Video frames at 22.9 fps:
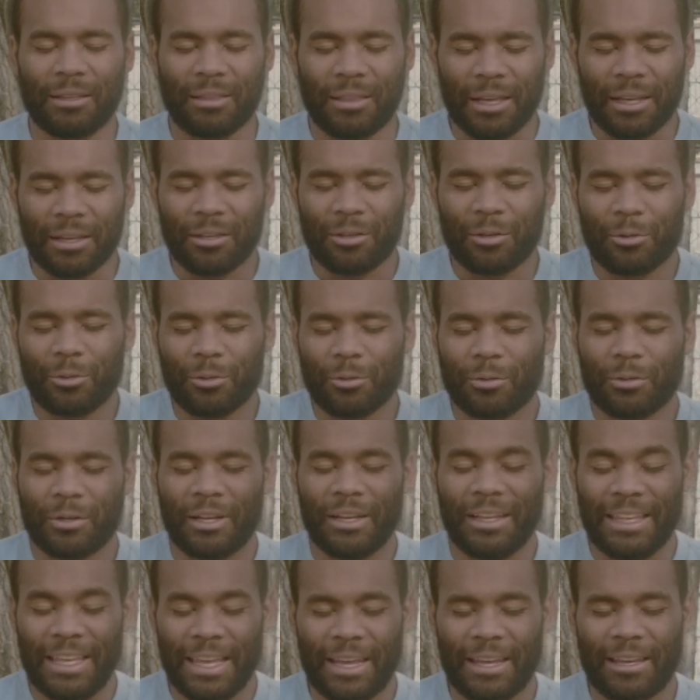Thank you
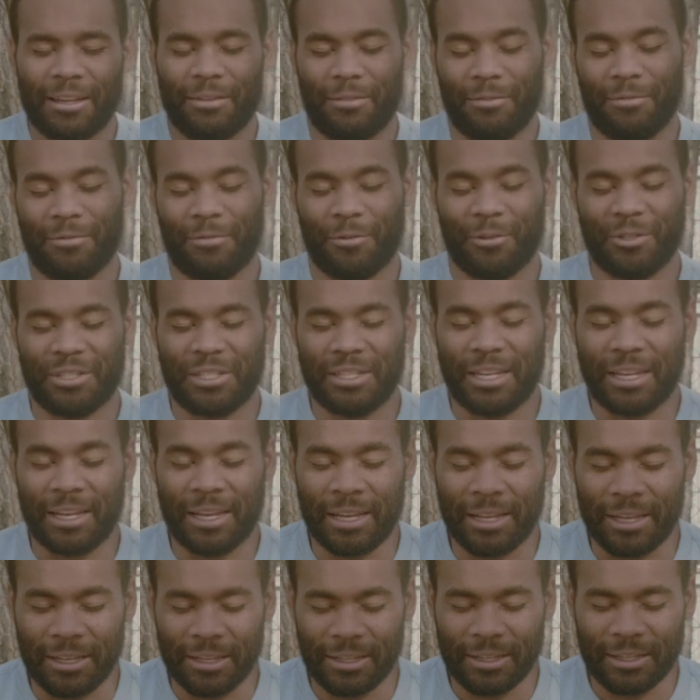again for
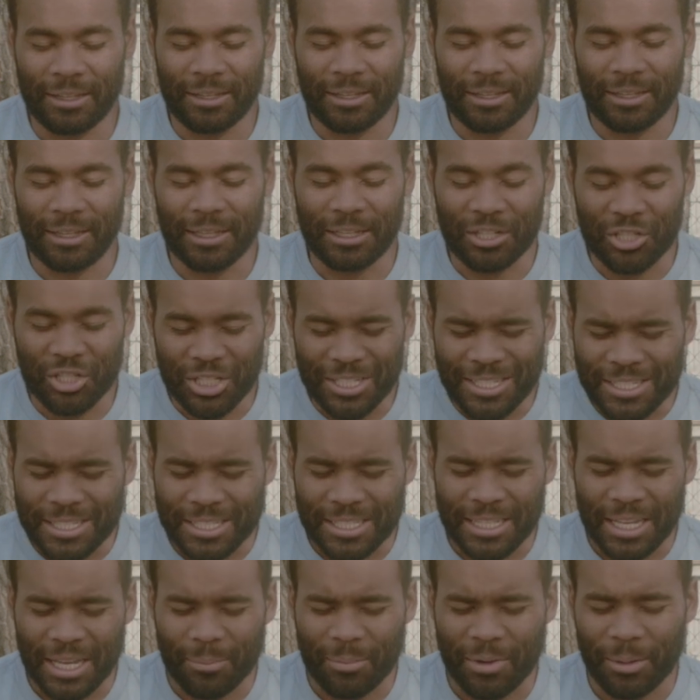today. In
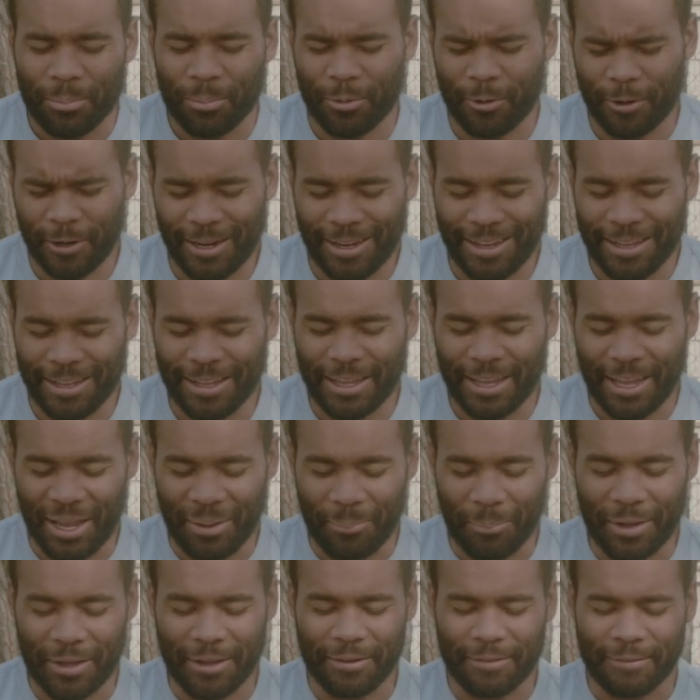Jesus' name I pray,
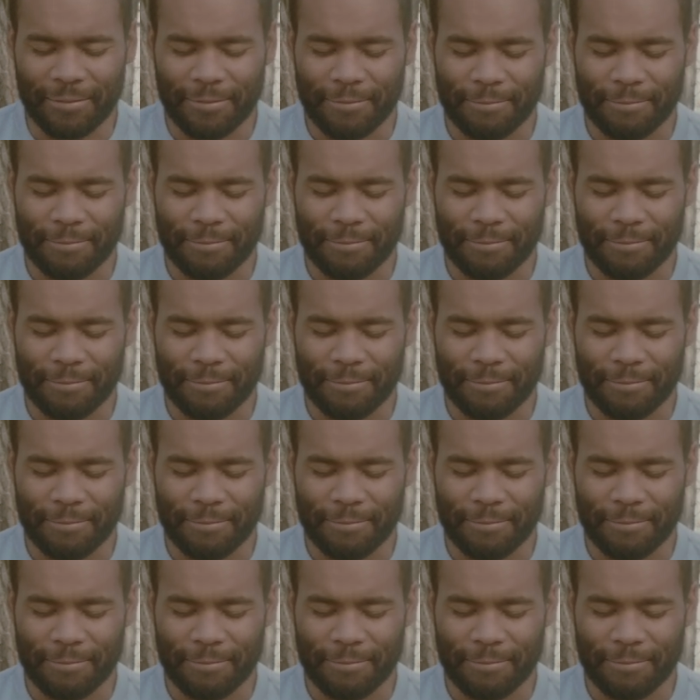amen.